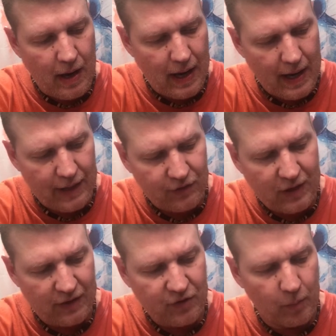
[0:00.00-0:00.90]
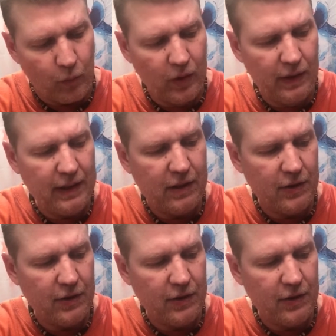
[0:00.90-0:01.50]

It's got some really